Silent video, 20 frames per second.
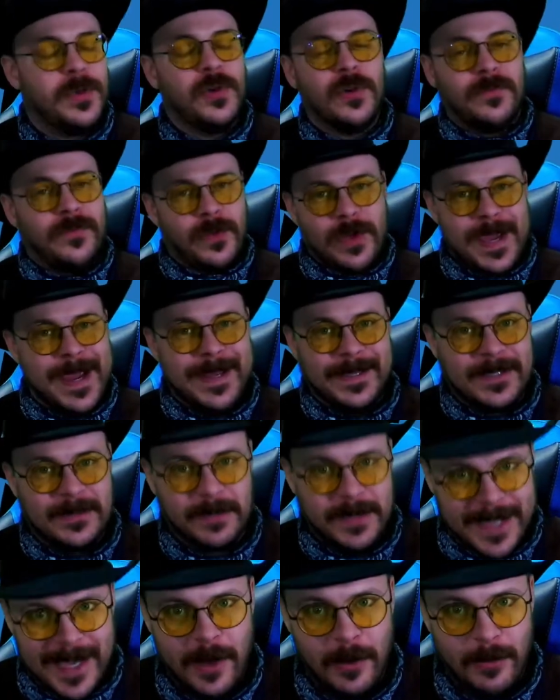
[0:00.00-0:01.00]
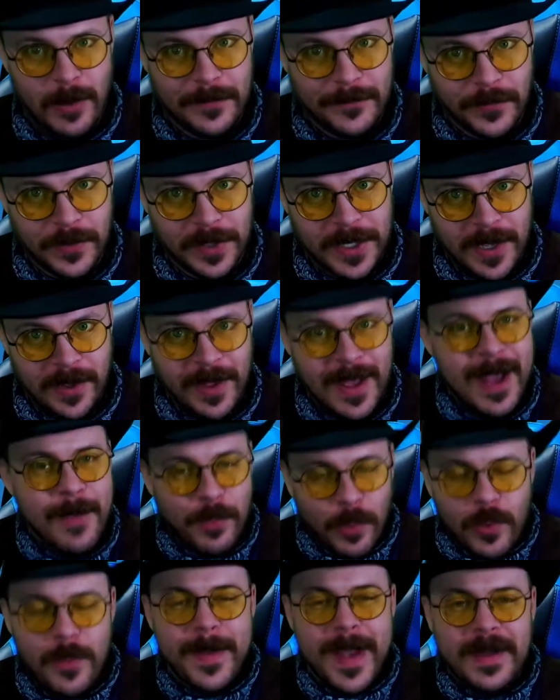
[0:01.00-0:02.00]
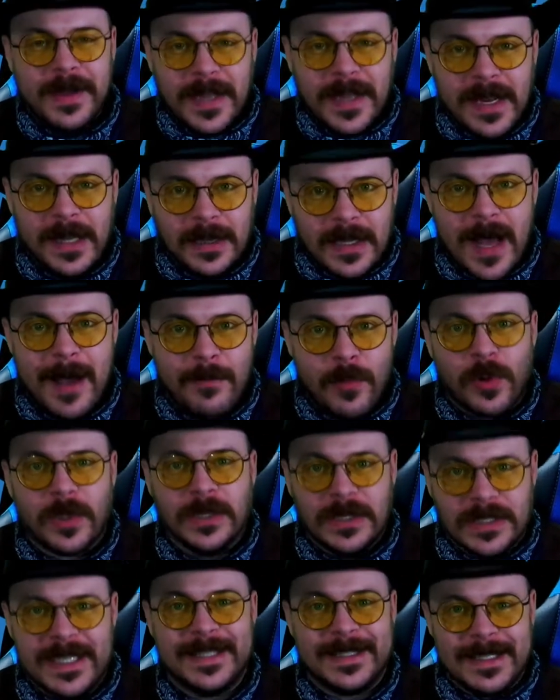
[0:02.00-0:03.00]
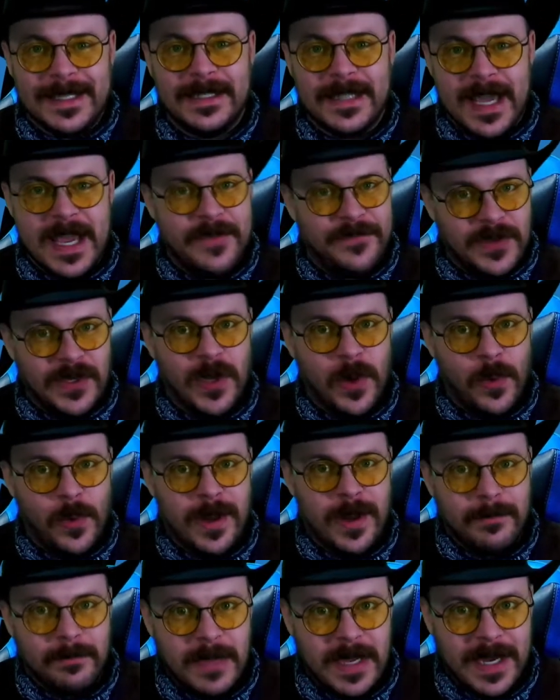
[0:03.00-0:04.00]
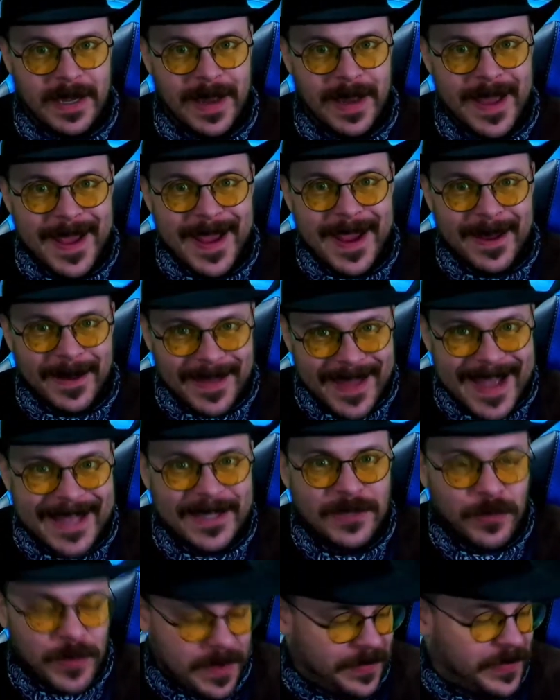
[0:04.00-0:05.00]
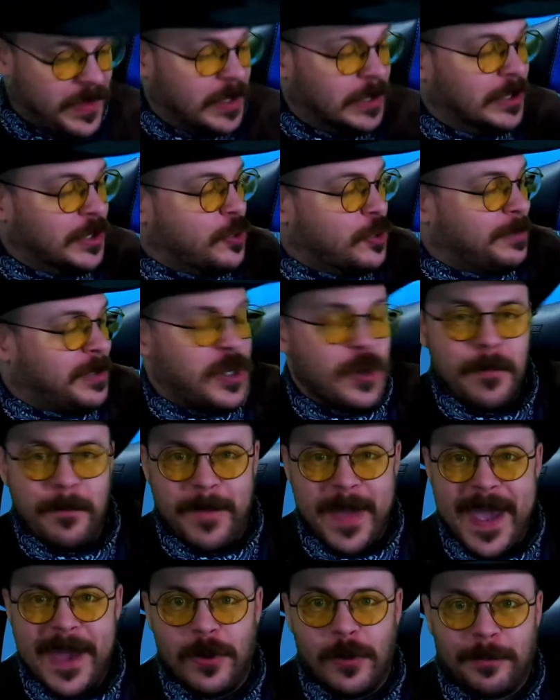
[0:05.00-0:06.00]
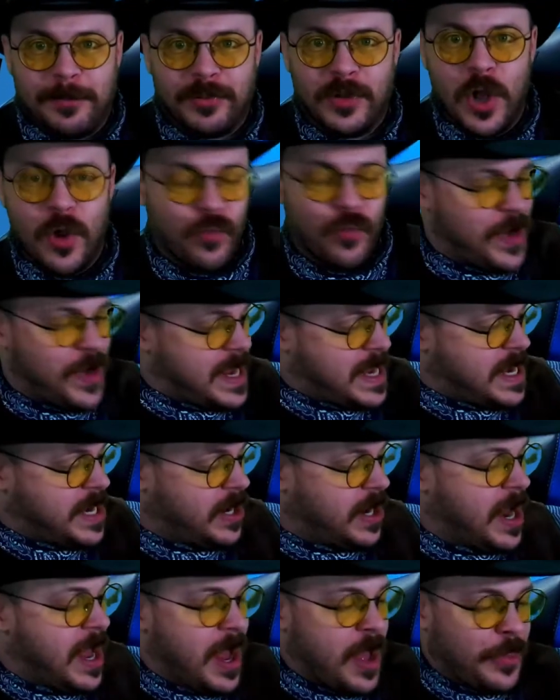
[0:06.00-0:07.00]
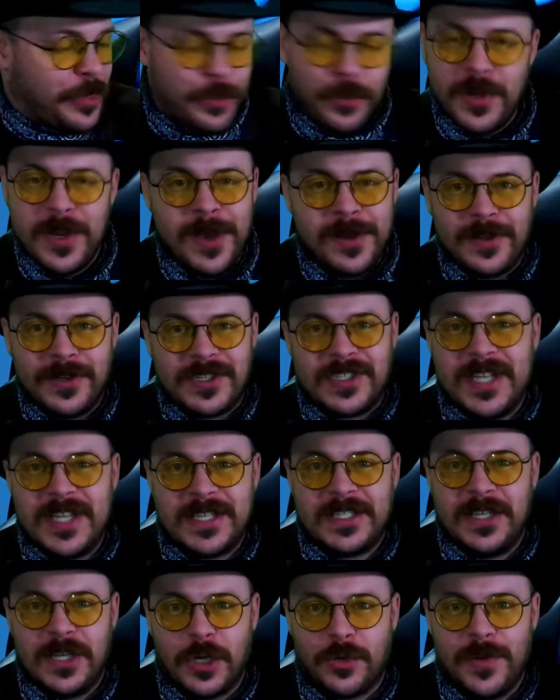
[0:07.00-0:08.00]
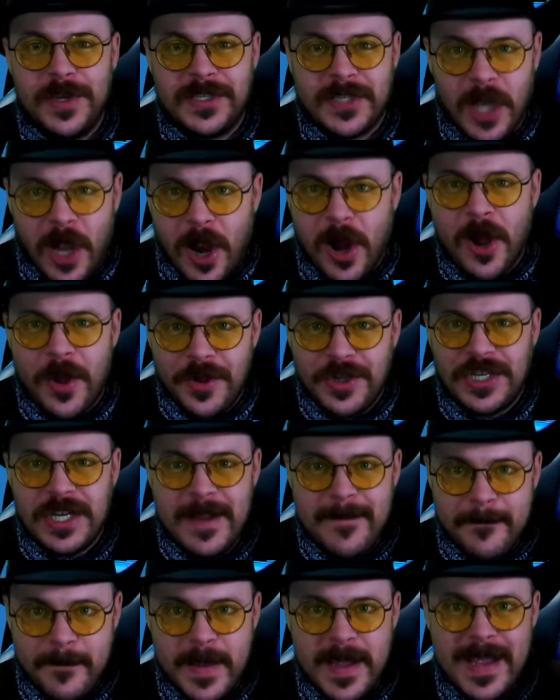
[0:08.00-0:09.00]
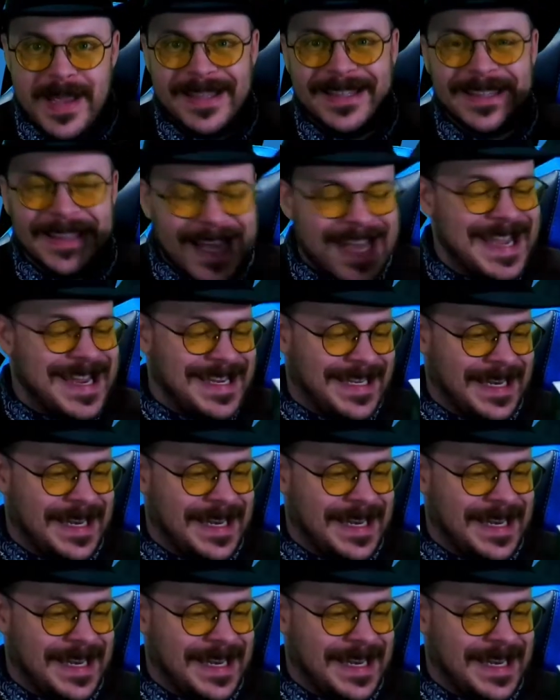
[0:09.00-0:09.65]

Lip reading: handsome cowboy for y'all. But we're about to get a lot more lit today, if you know what I mean. And that's with the Lume Cube Panel Pro right here. 360 degrees of RGB light,